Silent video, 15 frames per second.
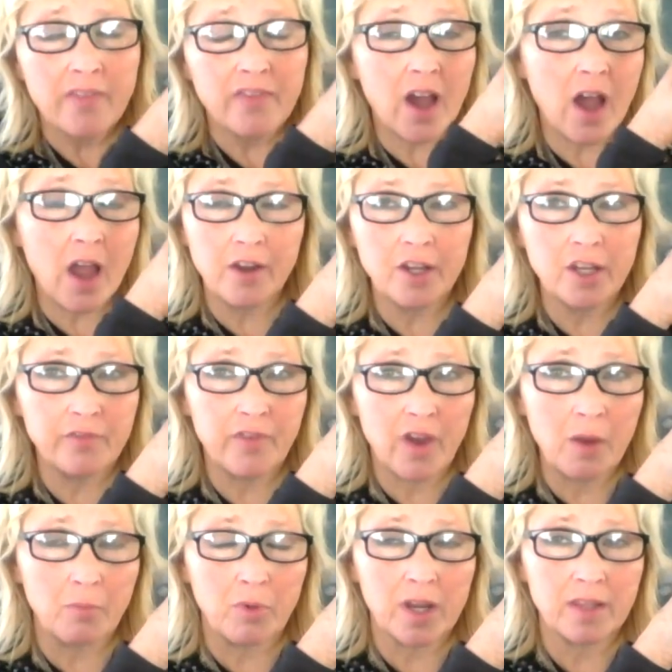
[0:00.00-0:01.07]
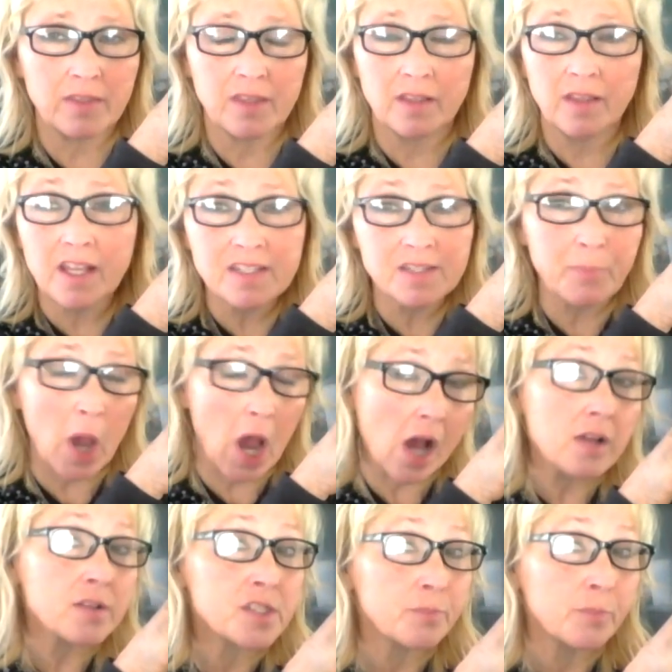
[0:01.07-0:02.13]
The higher you vibrate, the less
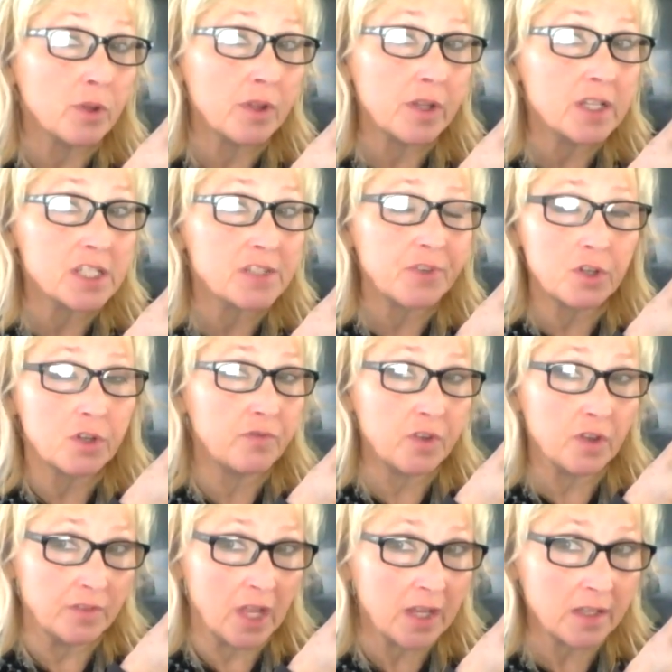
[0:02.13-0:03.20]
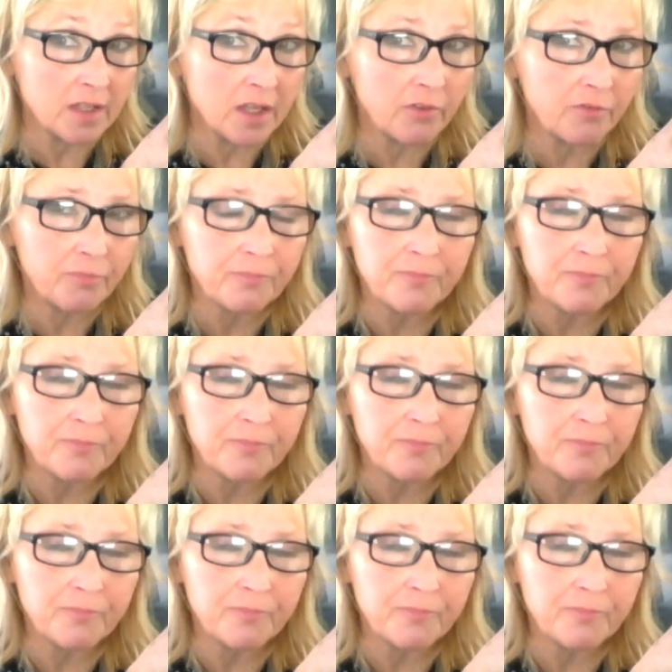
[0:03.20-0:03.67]
possible it is for you to feel negative.